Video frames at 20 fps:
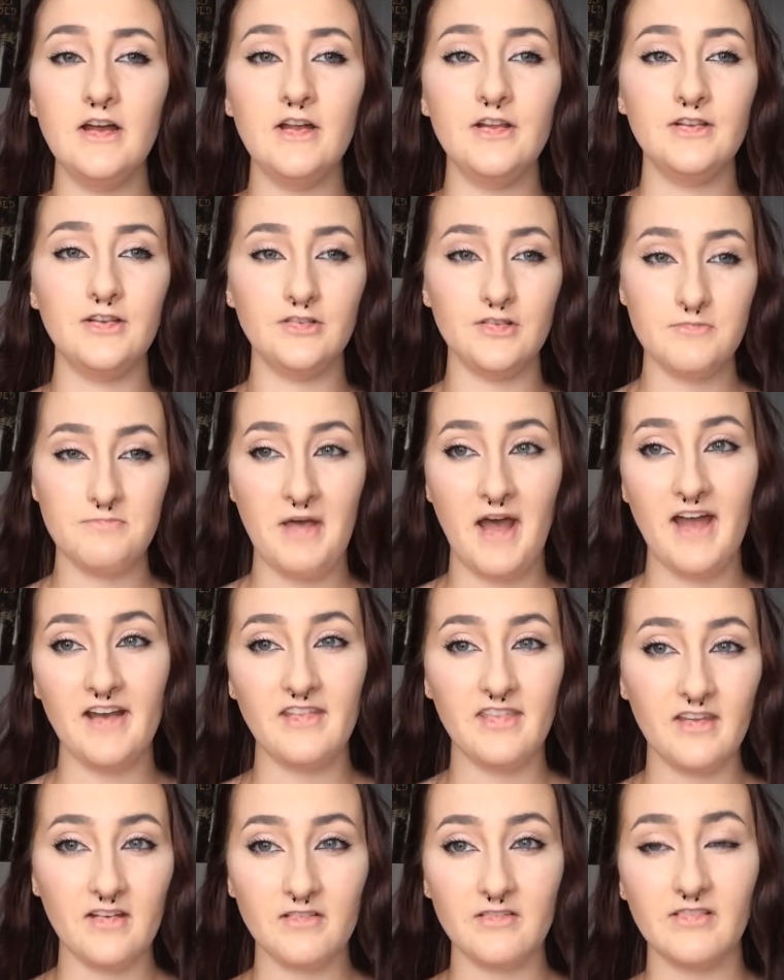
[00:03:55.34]
The only bad
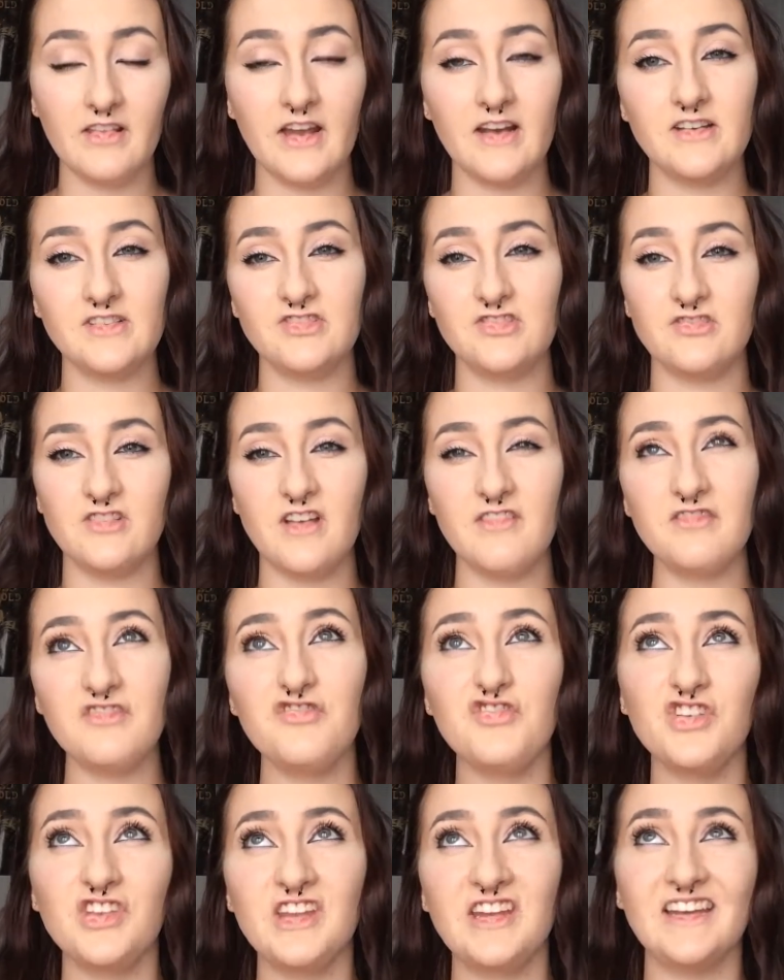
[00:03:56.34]
thing with that is you're never
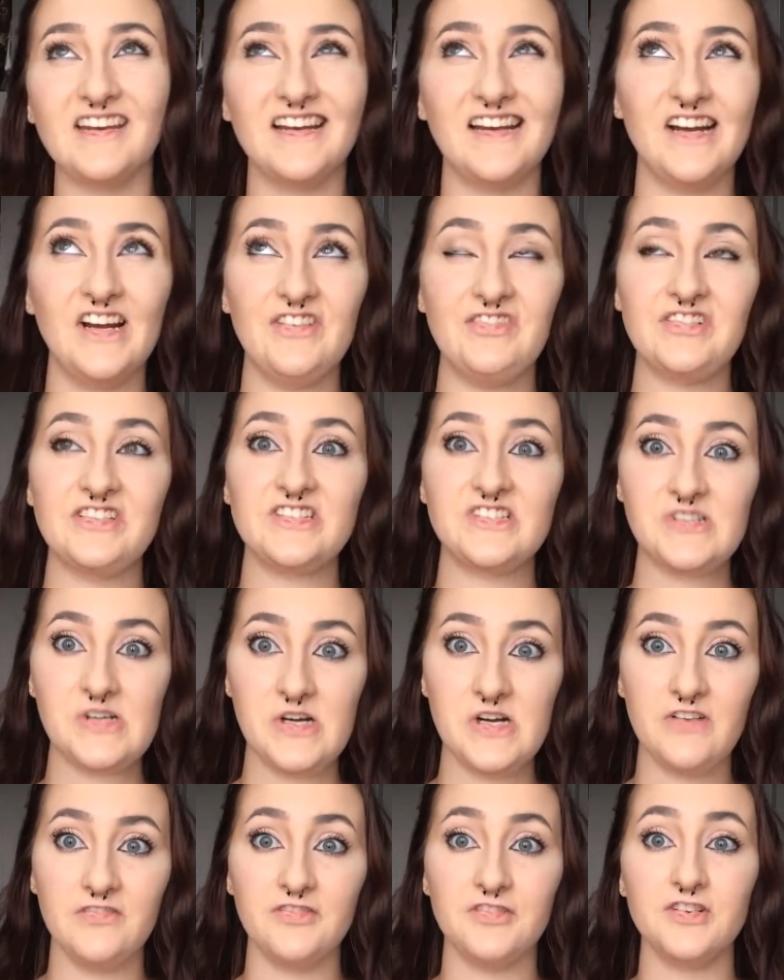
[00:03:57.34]
really going to have
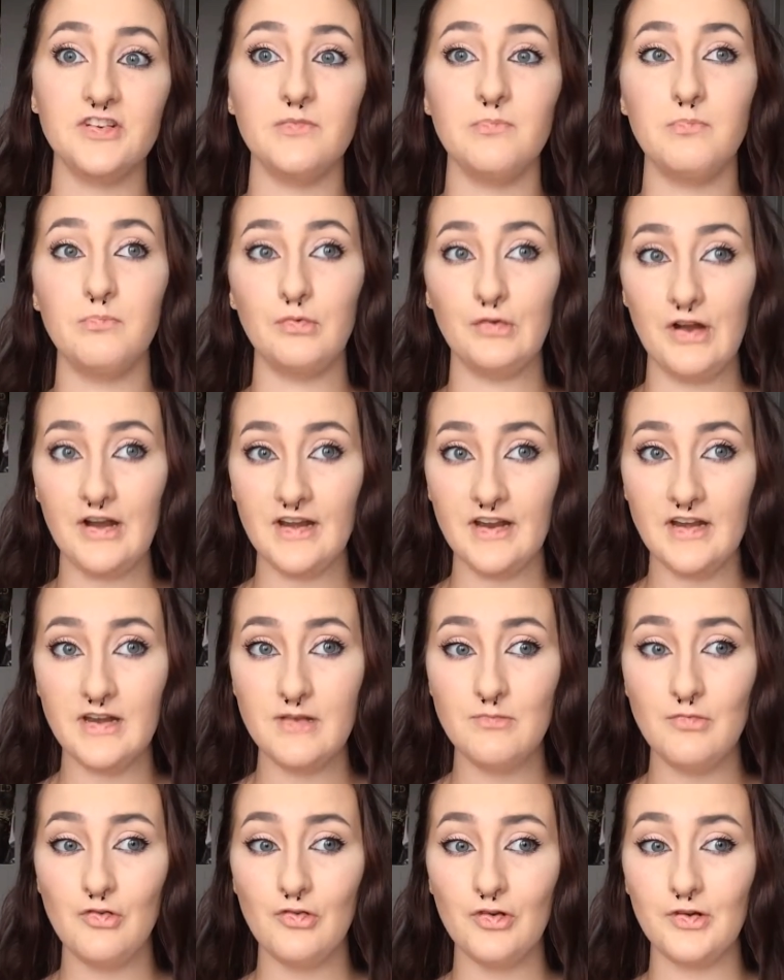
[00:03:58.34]
soft bread
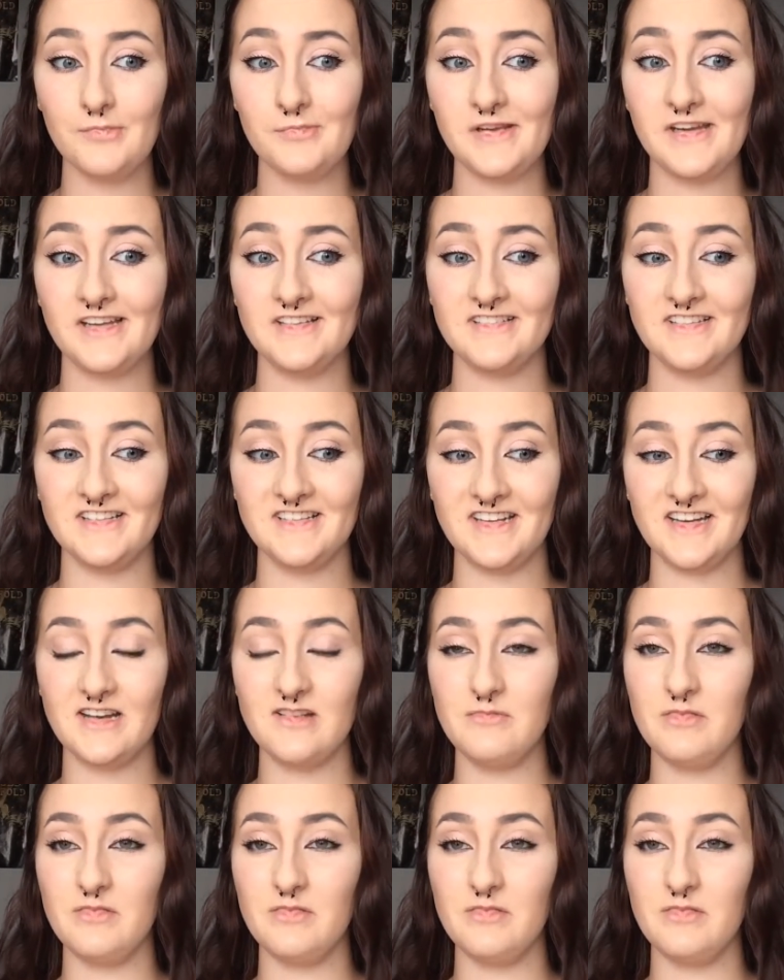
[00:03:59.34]
anymore, because it's going to